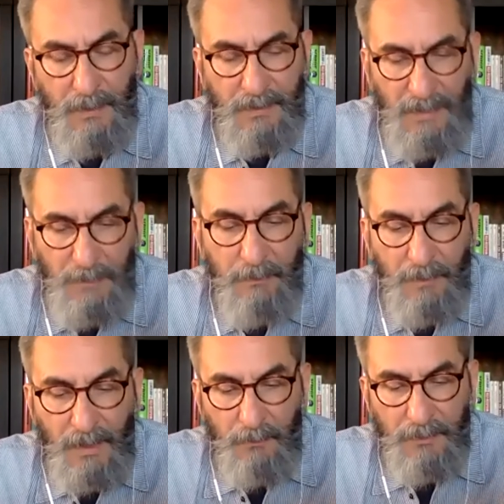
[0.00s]
Now, keep in
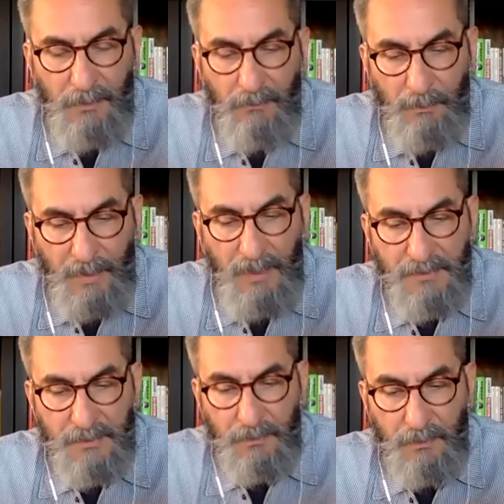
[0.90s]
mind when you're a
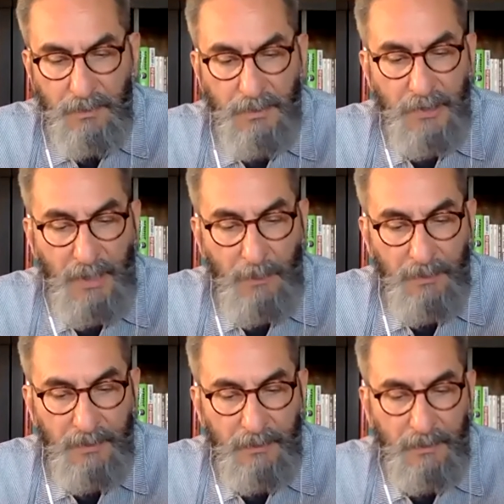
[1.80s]
pastor or a
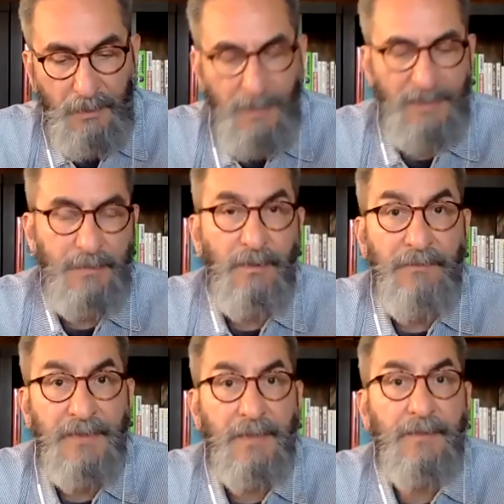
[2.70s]
chaplain, hospital
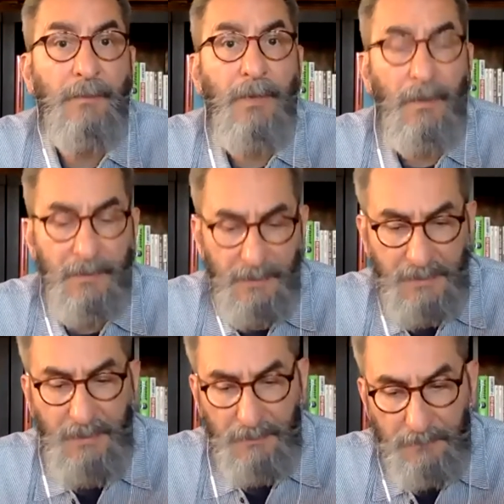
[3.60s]
visits are part of the
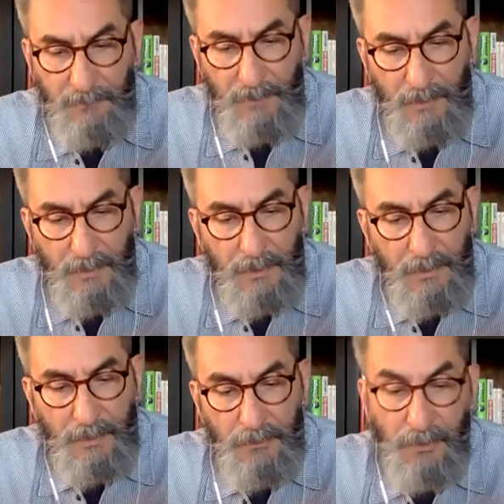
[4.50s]
deal.
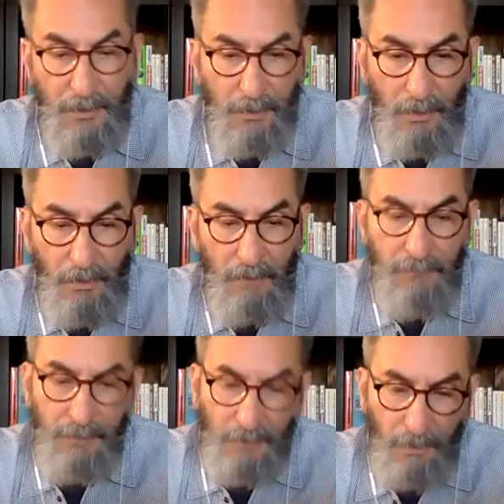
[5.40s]
You get a call,
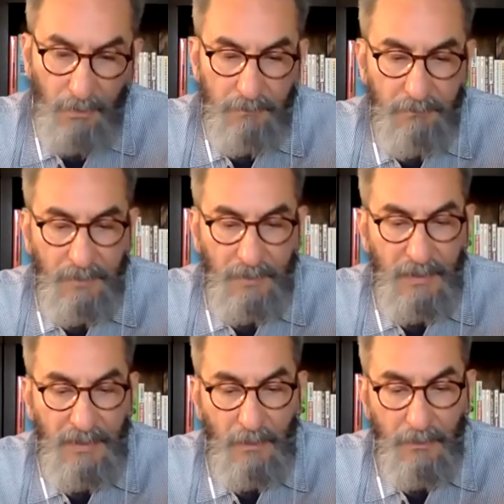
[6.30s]
you go.
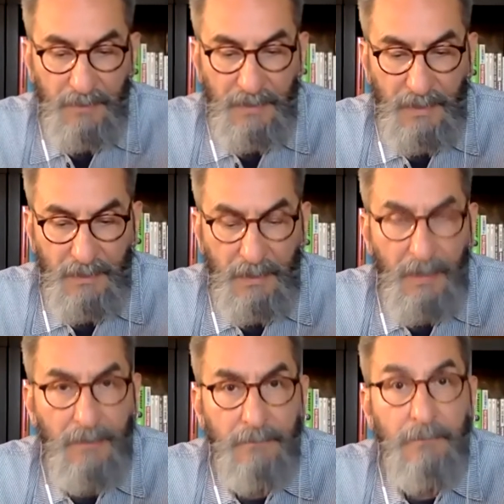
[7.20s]
Any hour of the day and
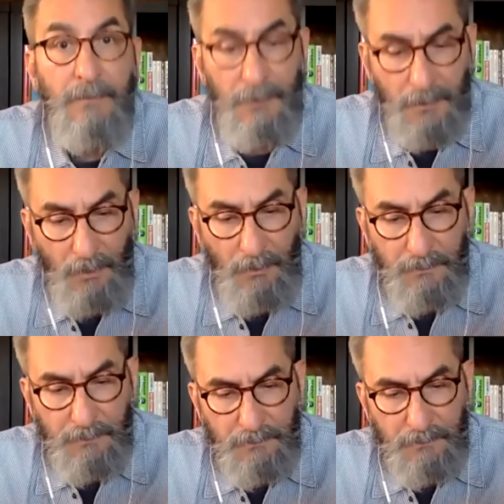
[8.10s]
night, you go.